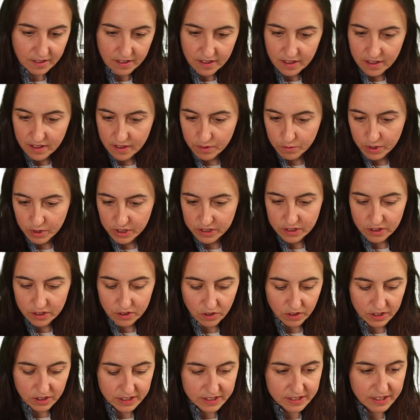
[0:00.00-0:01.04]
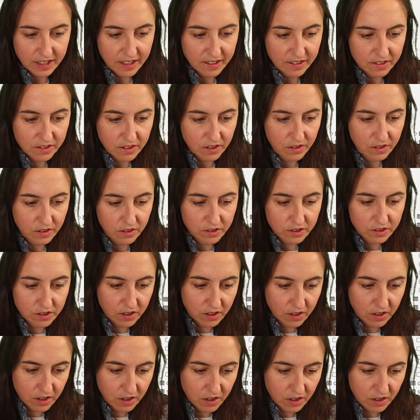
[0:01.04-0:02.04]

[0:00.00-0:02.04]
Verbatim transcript: uh, what is it called status